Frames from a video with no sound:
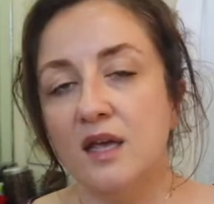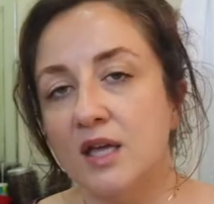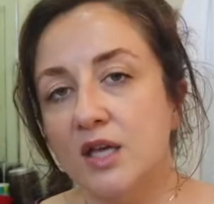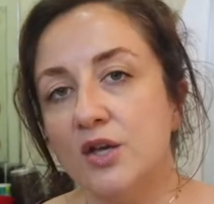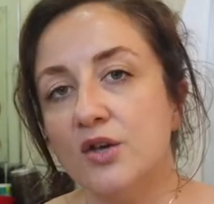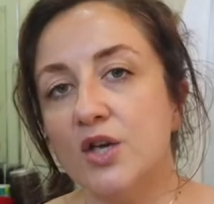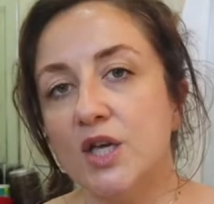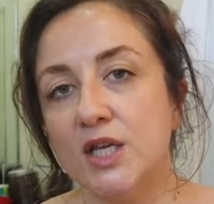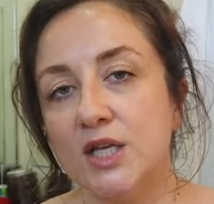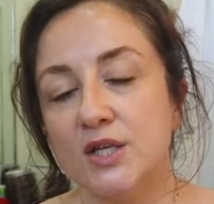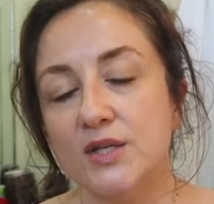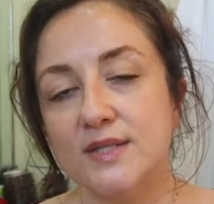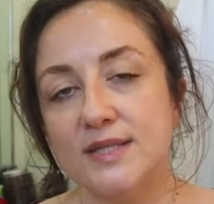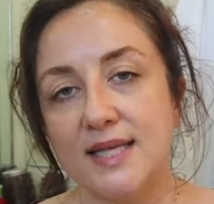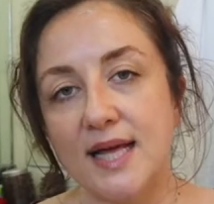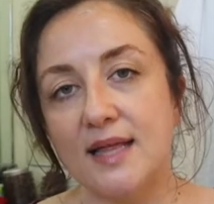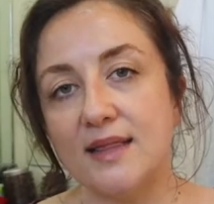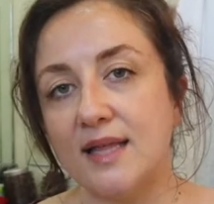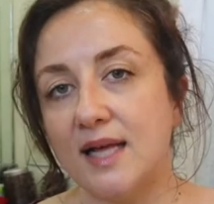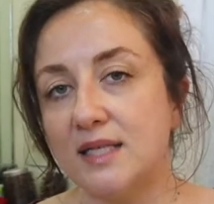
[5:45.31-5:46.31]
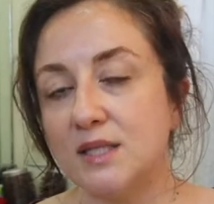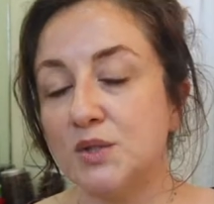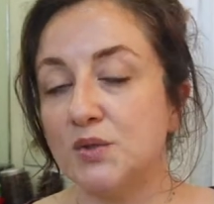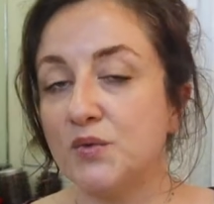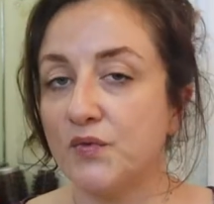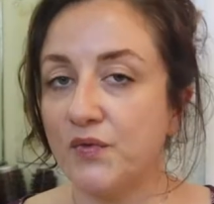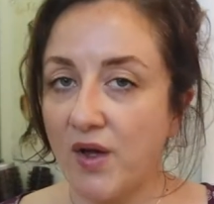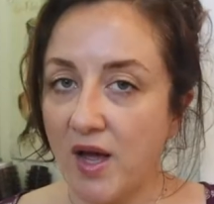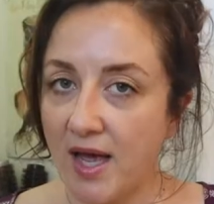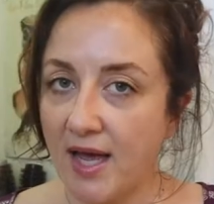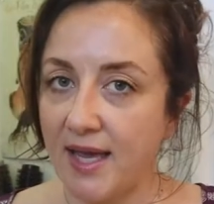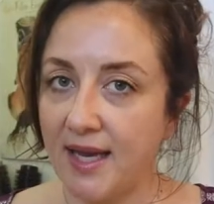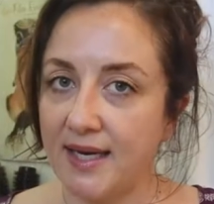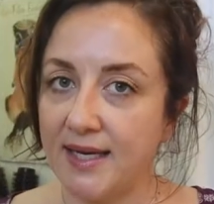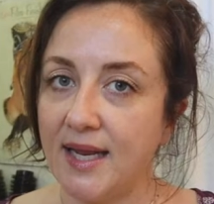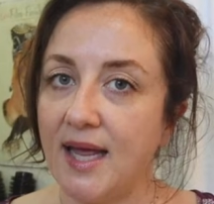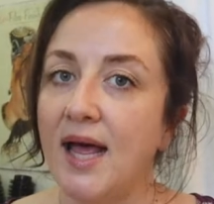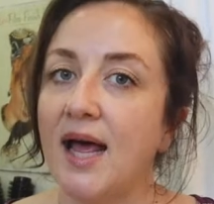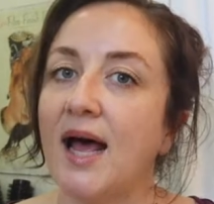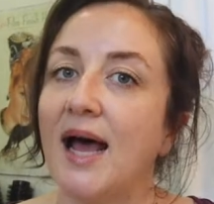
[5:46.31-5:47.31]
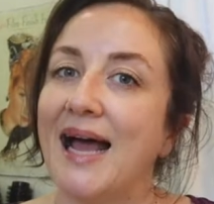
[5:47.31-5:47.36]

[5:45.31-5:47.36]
you can use that, that's fine.